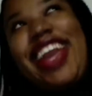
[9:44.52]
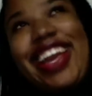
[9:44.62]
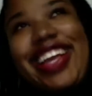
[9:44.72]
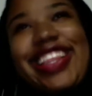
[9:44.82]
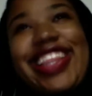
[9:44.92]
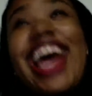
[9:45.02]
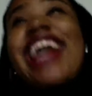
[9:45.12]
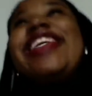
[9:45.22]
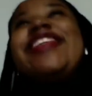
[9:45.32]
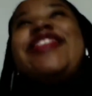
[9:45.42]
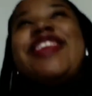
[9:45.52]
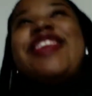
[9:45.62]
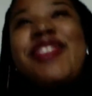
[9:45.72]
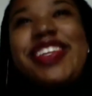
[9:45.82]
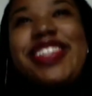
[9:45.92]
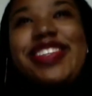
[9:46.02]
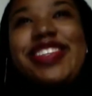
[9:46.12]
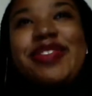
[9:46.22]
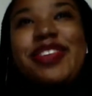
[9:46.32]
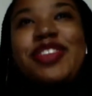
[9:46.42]
that is definitely
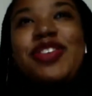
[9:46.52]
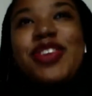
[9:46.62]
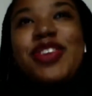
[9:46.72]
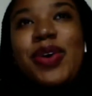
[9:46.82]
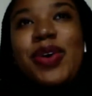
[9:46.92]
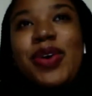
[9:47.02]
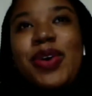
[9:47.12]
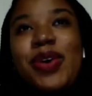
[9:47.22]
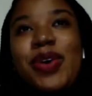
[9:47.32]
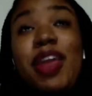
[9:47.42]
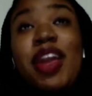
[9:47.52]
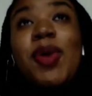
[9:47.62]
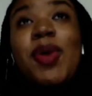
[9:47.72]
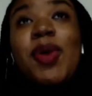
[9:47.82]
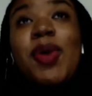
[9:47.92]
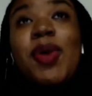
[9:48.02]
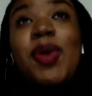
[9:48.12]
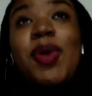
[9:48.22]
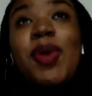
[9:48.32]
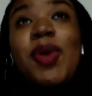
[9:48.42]
different. So being a
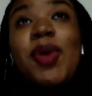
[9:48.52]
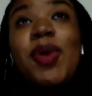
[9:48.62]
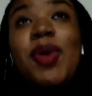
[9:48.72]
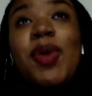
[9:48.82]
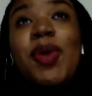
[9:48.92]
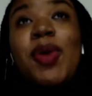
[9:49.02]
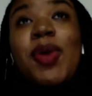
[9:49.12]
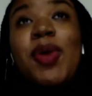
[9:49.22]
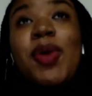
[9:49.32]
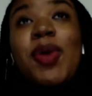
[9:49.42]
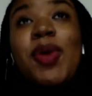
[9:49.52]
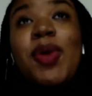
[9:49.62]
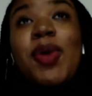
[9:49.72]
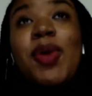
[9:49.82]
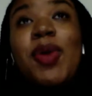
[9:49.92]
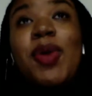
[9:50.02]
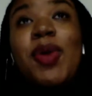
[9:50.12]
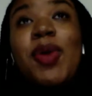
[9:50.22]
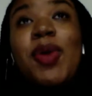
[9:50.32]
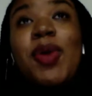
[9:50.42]
woman of color,
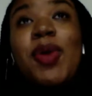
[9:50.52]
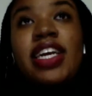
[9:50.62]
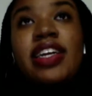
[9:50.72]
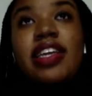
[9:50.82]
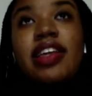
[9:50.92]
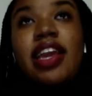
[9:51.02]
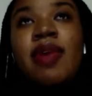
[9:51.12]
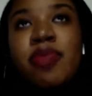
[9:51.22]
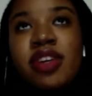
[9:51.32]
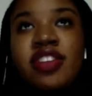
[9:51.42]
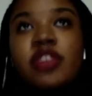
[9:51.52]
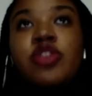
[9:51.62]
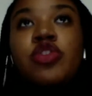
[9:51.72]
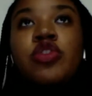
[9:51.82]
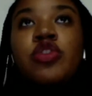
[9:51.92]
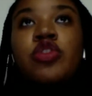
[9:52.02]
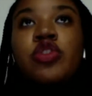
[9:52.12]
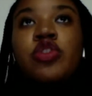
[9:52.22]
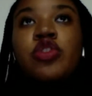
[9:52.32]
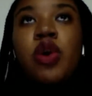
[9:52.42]
it represents
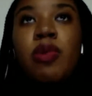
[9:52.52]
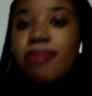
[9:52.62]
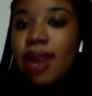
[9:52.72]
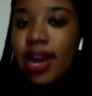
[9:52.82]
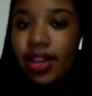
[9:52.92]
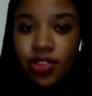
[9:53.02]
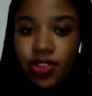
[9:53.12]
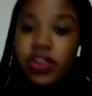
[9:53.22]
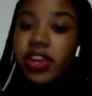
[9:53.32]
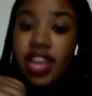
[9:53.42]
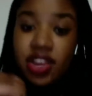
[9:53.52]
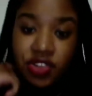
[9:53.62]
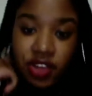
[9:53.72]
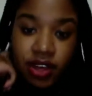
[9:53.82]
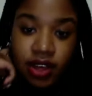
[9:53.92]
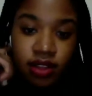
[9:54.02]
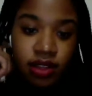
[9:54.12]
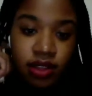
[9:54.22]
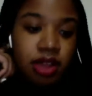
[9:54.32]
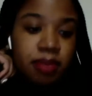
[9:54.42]
so much in Asia,
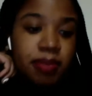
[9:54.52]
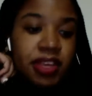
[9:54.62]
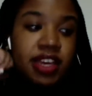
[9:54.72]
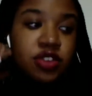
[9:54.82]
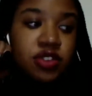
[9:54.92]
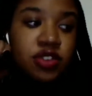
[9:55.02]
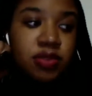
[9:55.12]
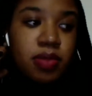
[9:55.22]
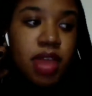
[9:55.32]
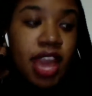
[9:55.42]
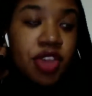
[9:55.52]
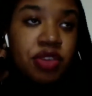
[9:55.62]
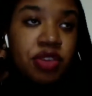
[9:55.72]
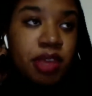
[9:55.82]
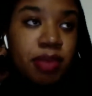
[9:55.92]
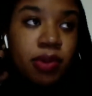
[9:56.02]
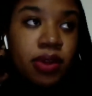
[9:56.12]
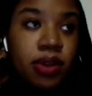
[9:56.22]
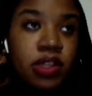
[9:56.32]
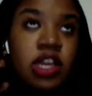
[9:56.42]
because Asian people
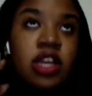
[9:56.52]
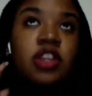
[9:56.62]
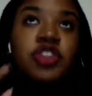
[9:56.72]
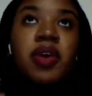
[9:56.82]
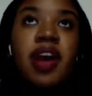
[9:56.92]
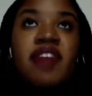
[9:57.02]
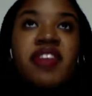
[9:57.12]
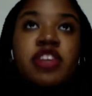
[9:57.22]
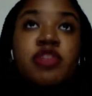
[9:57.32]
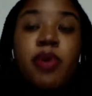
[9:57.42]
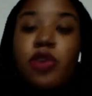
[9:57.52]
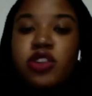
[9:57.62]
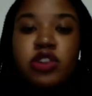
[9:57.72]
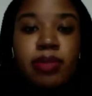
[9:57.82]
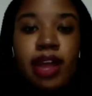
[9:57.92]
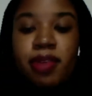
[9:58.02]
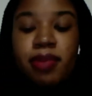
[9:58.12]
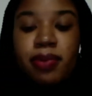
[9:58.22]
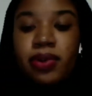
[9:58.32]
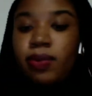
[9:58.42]
don't have exposure to Black people
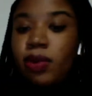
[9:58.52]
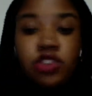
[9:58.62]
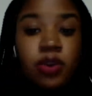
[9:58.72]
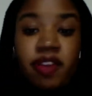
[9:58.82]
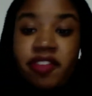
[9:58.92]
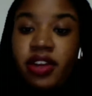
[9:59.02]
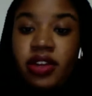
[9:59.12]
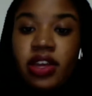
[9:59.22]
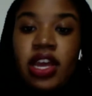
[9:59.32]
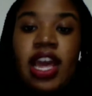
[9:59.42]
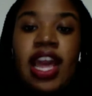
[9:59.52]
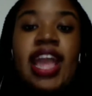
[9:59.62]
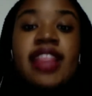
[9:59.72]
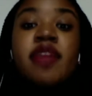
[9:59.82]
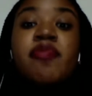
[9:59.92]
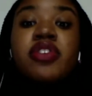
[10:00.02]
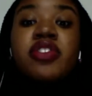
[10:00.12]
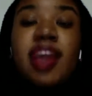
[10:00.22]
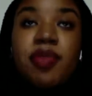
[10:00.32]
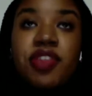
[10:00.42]
whatsoever. and their
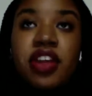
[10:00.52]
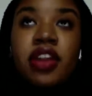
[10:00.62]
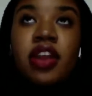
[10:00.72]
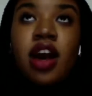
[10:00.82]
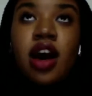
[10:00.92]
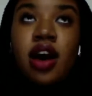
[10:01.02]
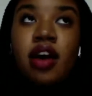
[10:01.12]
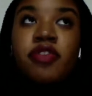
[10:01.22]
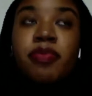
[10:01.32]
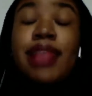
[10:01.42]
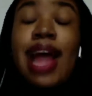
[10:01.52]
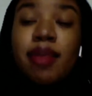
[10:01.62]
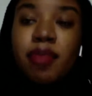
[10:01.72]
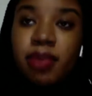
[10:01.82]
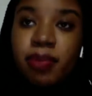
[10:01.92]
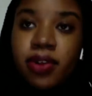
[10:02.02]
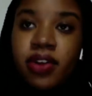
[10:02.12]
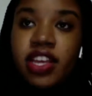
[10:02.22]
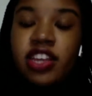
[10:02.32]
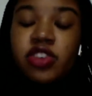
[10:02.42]
perception of Black people
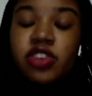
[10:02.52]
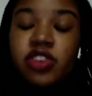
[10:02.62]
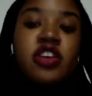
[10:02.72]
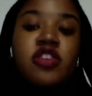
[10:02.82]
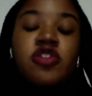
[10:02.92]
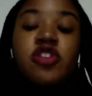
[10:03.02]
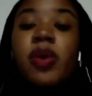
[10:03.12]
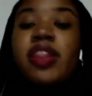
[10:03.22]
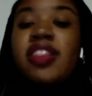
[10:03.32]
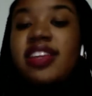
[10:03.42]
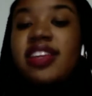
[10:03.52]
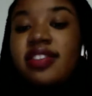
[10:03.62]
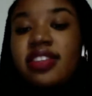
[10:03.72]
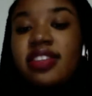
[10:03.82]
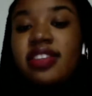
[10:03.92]
is what they see in the media. So